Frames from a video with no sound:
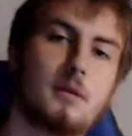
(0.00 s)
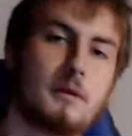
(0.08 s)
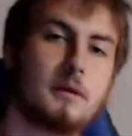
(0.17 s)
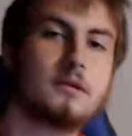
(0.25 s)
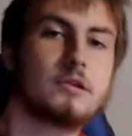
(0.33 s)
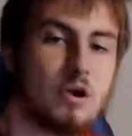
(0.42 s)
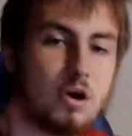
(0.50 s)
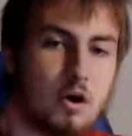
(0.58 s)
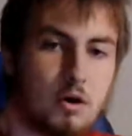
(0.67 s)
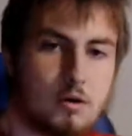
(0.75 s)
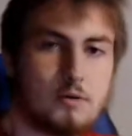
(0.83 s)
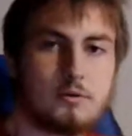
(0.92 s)

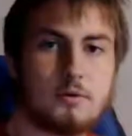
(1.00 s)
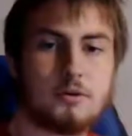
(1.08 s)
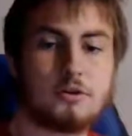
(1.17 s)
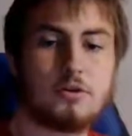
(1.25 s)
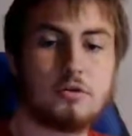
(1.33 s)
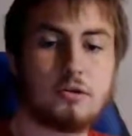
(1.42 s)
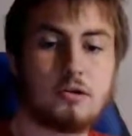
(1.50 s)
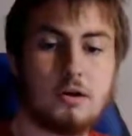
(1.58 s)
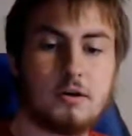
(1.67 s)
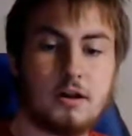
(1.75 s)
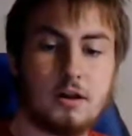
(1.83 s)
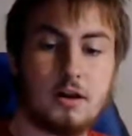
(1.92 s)
So, with the choose
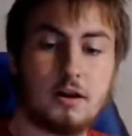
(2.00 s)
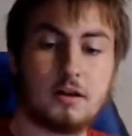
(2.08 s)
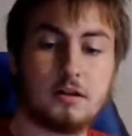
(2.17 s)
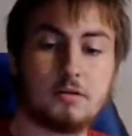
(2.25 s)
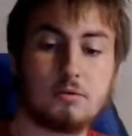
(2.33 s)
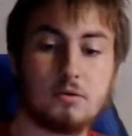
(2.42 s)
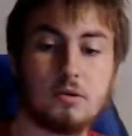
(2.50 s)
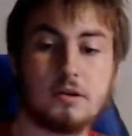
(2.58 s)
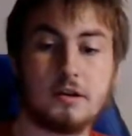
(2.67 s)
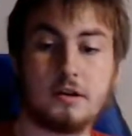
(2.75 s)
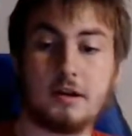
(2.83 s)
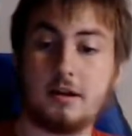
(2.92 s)
cone and a lot of these
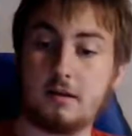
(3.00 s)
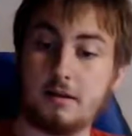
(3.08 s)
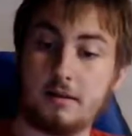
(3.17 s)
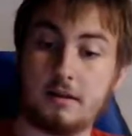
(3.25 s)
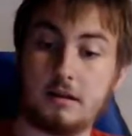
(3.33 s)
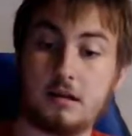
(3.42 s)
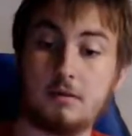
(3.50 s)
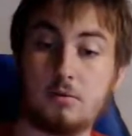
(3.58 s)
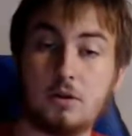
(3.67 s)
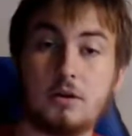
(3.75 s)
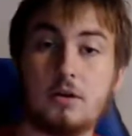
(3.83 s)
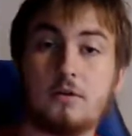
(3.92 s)
rules, it's like, they seem
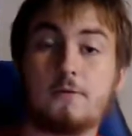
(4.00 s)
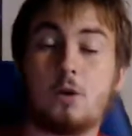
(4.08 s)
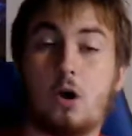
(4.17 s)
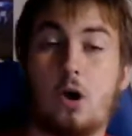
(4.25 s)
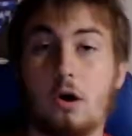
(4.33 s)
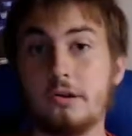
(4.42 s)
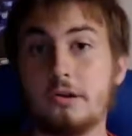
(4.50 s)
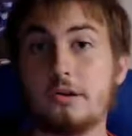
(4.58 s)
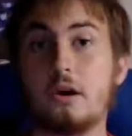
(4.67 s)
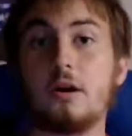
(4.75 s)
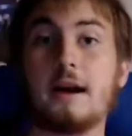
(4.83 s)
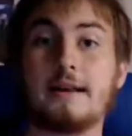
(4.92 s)
really good for
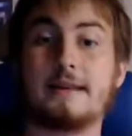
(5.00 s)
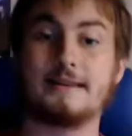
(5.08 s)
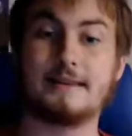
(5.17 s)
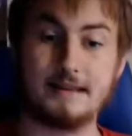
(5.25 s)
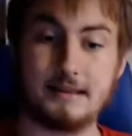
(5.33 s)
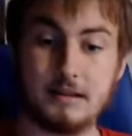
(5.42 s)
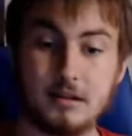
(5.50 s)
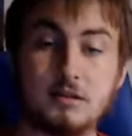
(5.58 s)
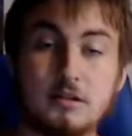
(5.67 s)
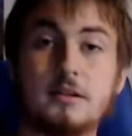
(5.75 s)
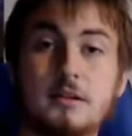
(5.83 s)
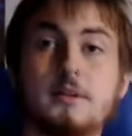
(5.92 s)
all-star
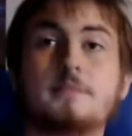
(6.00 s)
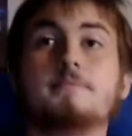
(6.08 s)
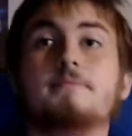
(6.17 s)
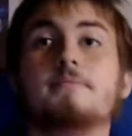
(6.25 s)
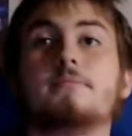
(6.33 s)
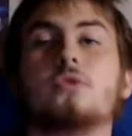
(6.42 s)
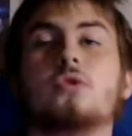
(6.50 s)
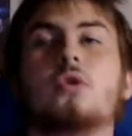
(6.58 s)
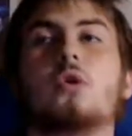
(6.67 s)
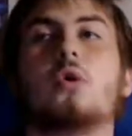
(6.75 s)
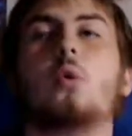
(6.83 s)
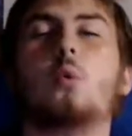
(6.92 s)
ideas.
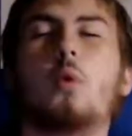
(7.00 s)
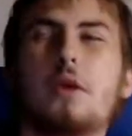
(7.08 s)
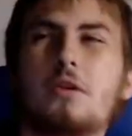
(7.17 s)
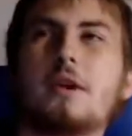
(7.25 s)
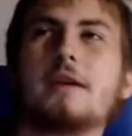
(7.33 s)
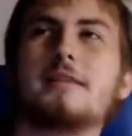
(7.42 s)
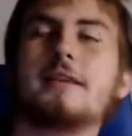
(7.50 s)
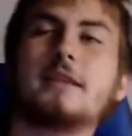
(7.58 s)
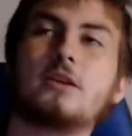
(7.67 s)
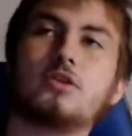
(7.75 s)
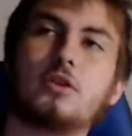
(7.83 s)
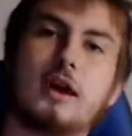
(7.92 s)
Whether I think
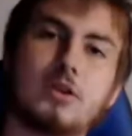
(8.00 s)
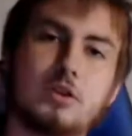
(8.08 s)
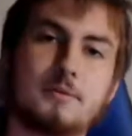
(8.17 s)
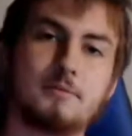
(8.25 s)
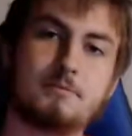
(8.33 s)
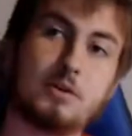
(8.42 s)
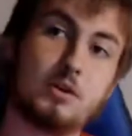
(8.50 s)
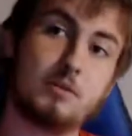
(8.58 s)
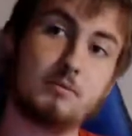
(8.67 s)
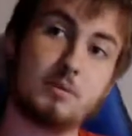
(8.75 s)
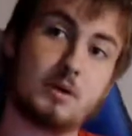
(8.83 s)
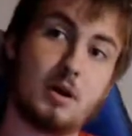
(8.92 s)
they should actually
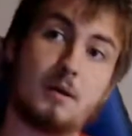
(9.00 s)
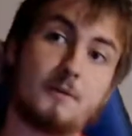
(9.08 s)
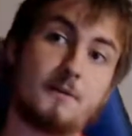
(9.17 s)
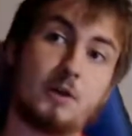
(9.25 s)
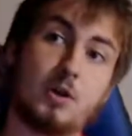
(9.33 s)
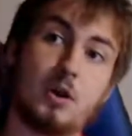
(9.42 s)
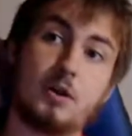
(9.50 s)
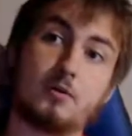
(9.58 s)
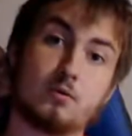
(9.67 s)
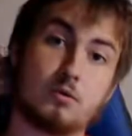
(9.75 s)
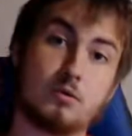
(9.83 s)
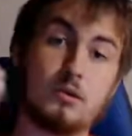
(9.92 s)
become full-on
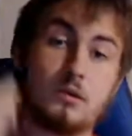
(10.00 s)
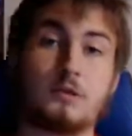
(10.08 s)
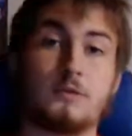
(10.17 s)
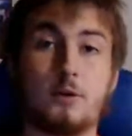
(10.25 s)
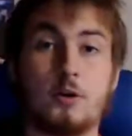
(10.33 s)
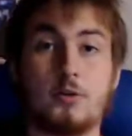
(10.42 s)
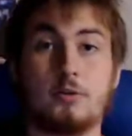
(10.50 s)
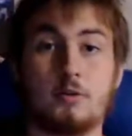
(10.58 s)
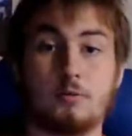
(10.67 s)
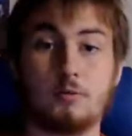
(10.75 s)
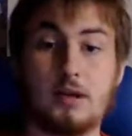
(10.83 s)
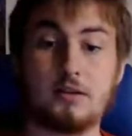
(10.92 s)
rules for
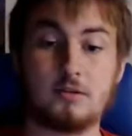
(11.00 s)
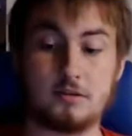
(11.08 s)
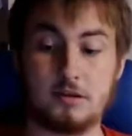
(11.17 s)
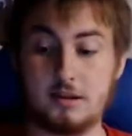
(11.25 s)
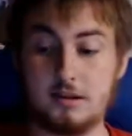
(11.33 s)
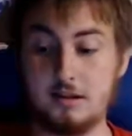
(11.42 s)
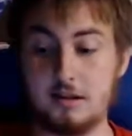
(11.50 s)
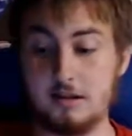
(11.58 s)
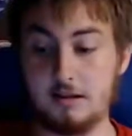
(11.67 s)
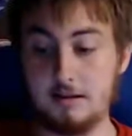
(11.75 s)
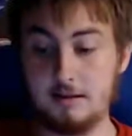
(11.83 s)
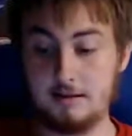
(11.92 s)
the regular
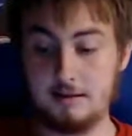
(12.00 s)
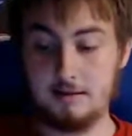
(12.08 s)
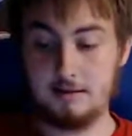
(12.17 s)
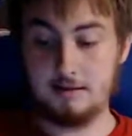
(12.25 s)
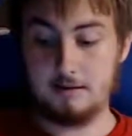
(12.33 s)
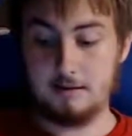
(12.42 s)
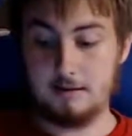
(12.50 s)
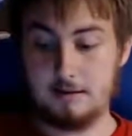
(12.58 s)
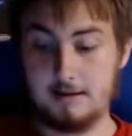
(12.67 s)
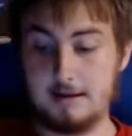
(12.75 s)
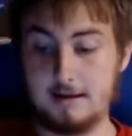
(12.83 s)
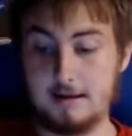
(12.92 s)
season,
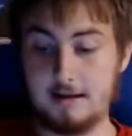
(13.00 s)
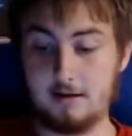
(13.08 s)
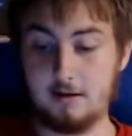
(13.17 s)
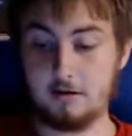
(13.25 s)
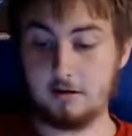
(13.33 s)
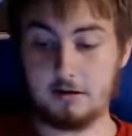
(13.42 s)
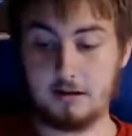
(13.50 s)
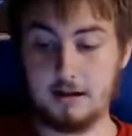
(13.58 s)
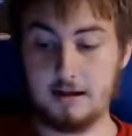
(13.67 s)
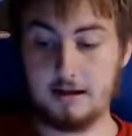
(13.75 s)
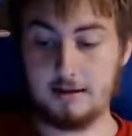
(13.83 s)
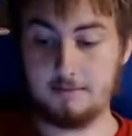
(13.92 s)
hard to
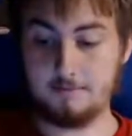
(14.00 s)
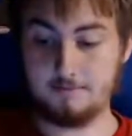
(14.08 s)
say.